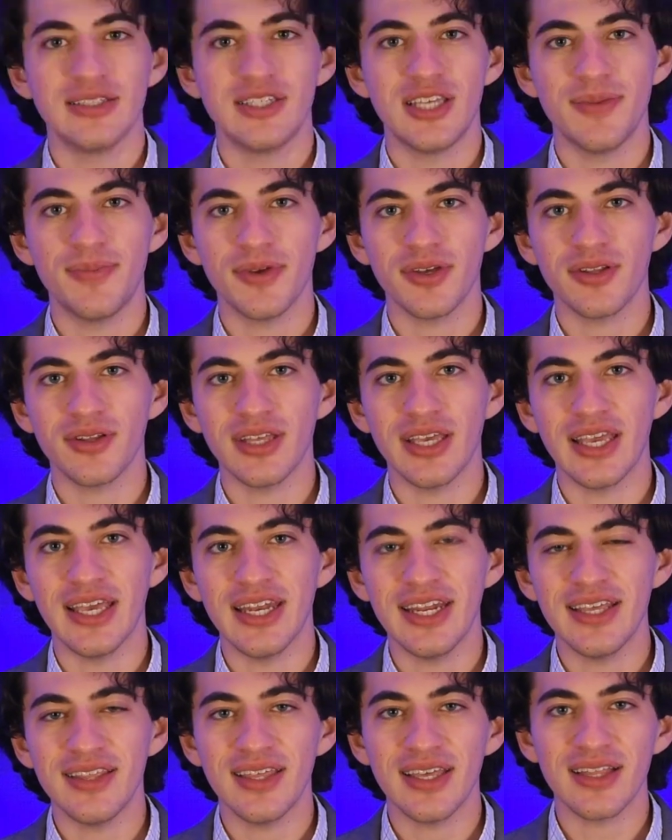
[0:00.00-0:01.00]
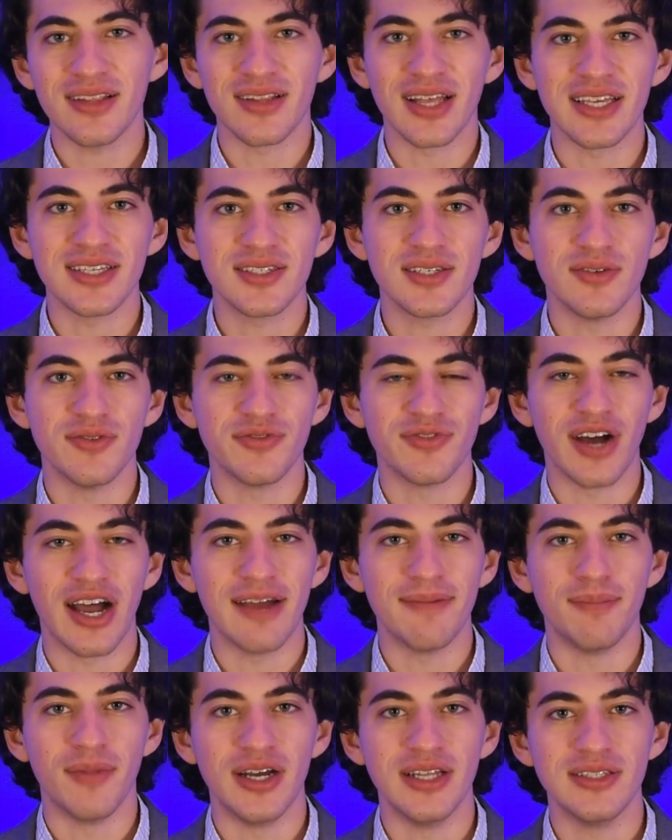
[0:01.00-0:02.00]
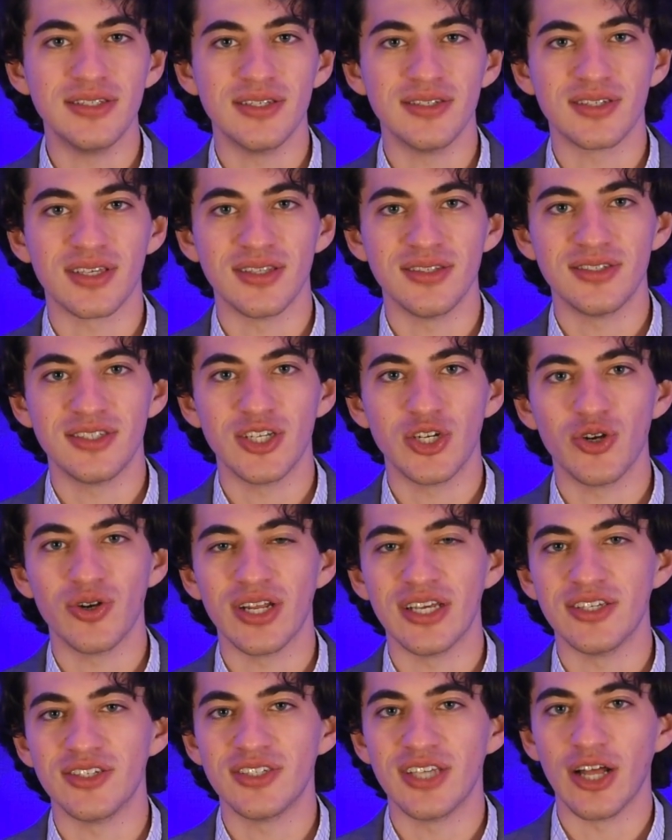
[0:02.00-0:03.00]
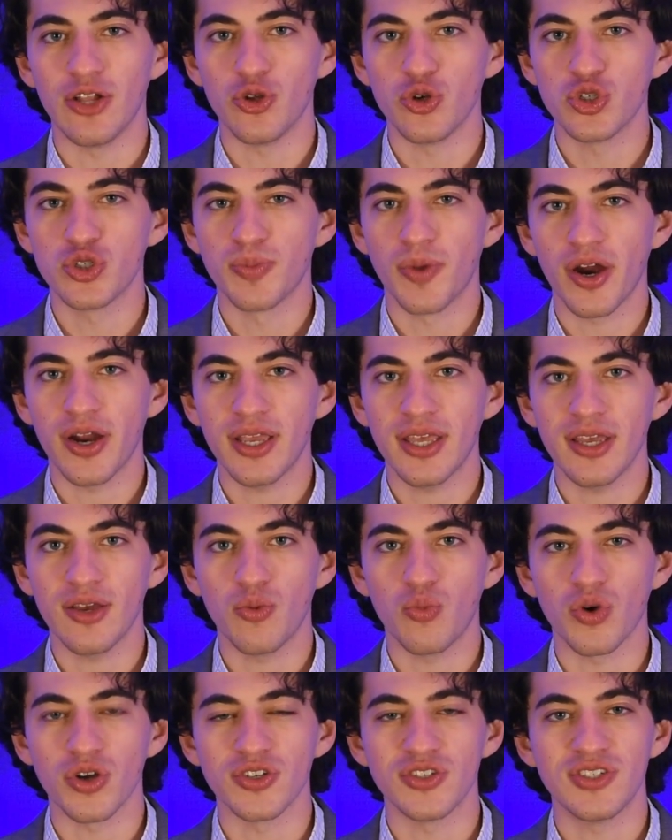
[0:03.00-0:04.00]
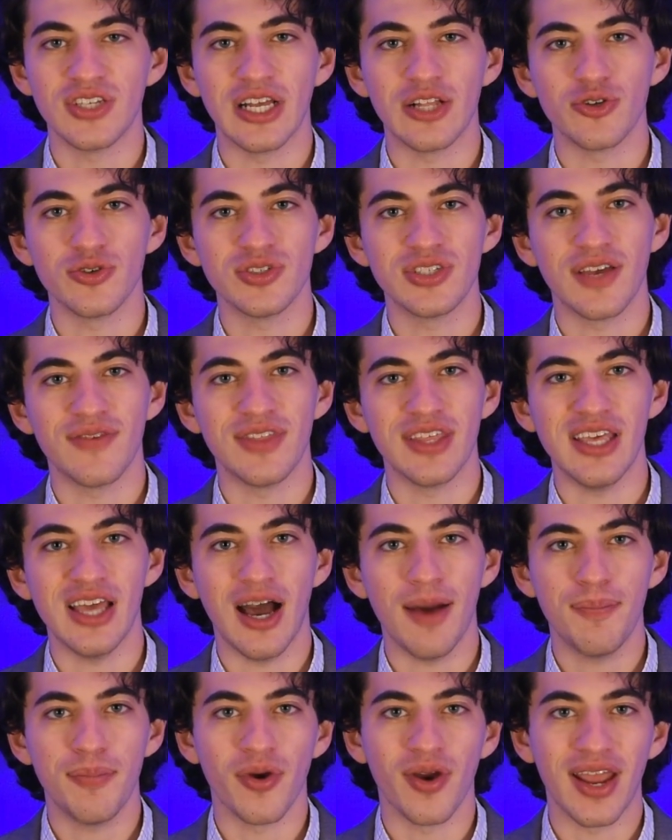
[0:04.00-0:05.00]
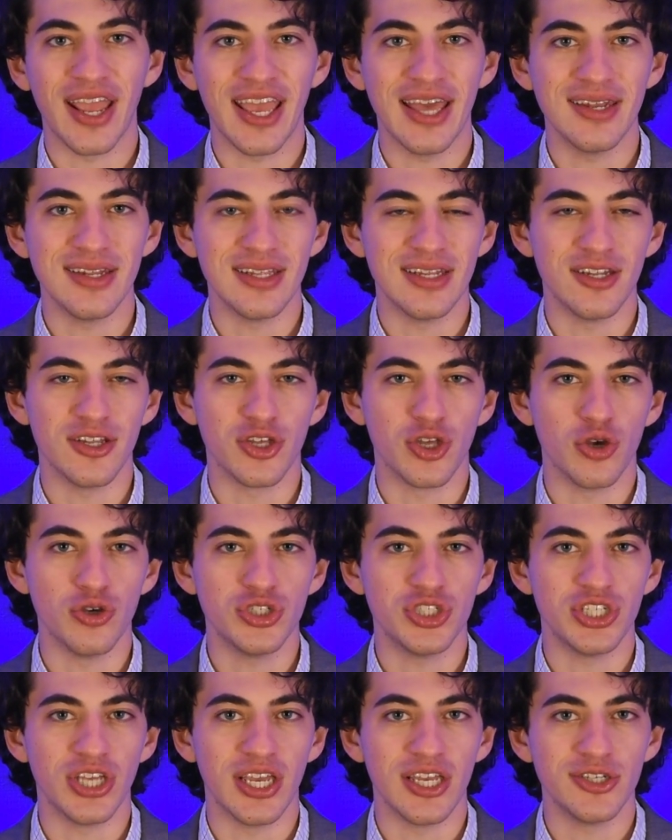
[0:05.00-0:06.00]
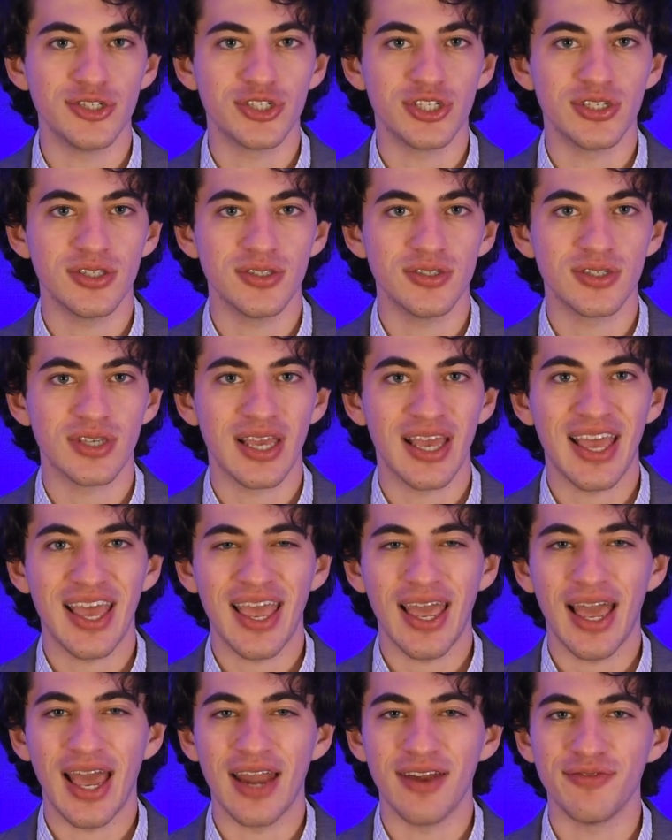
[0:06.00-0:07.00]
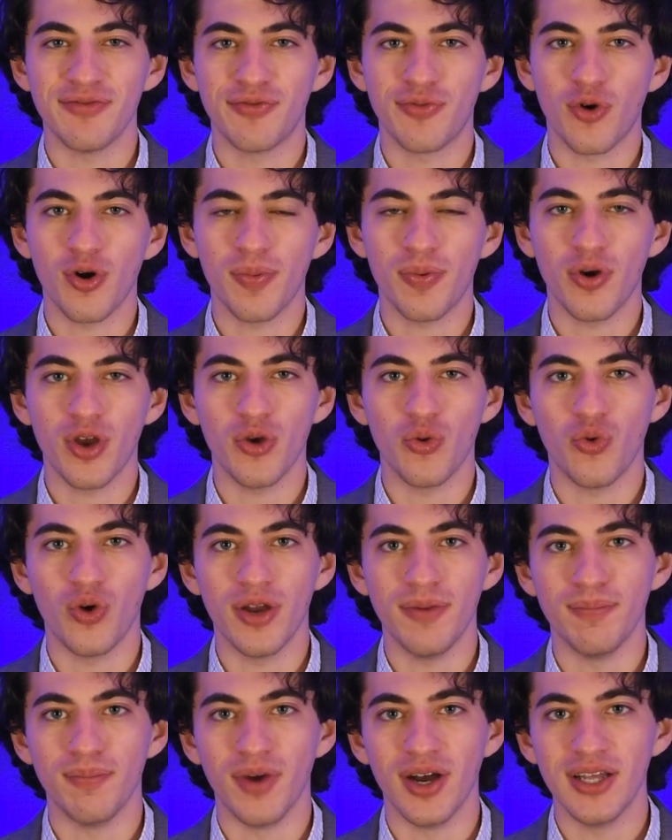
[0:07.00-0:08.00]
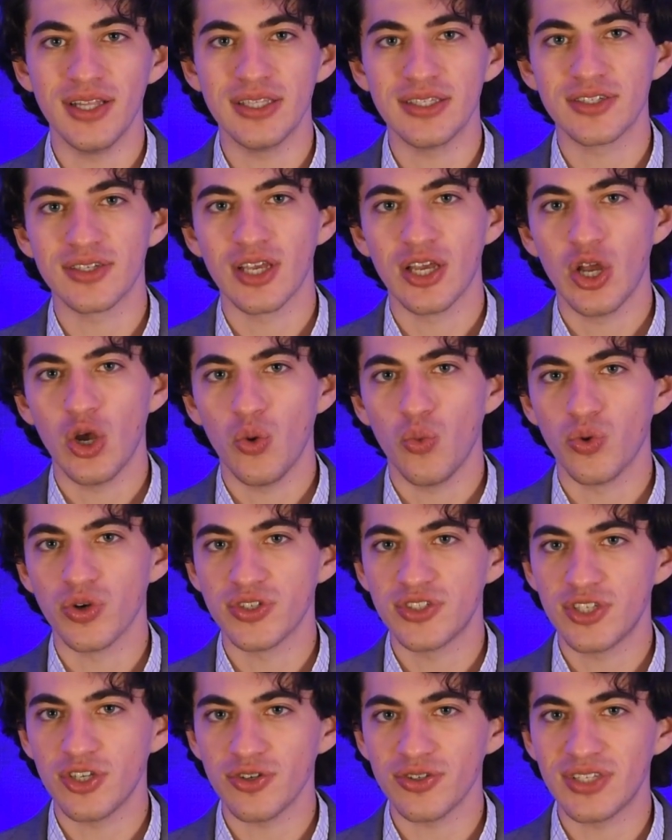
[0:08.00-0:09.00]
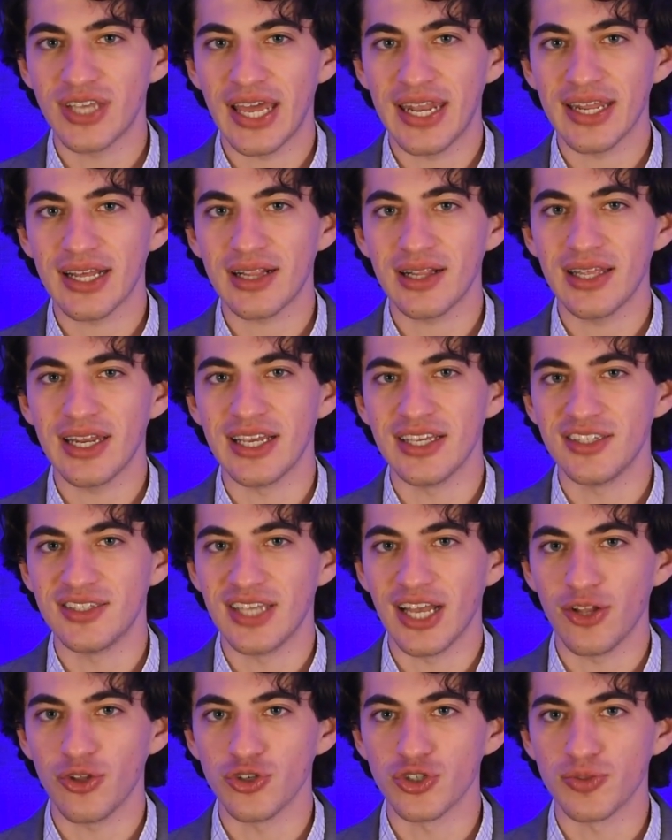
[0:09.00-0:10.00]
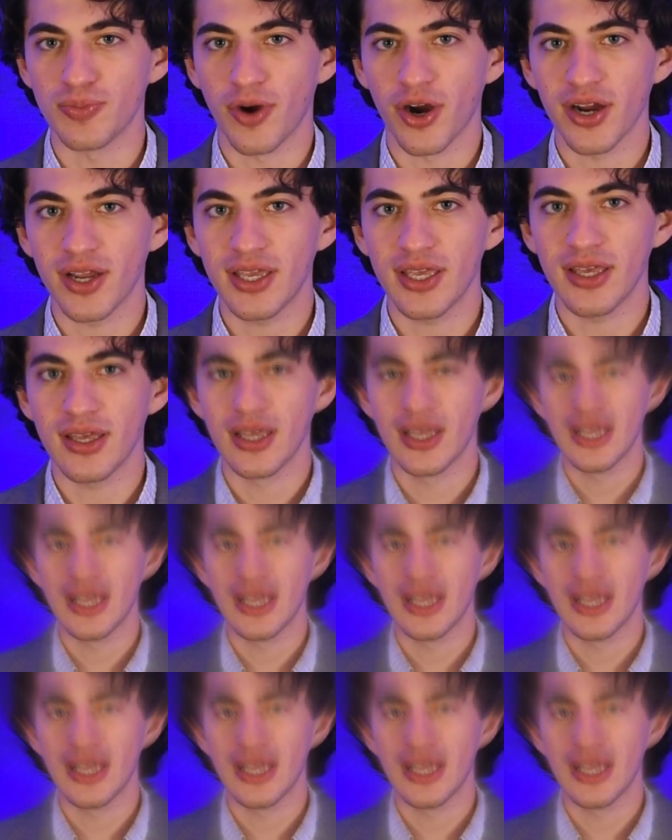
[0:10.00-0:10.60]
Typically, anything less than 5 months is considered a seller's market, where sellers have the upper hand in negotiations. At 4.1 months, we're still technically in a seller's market,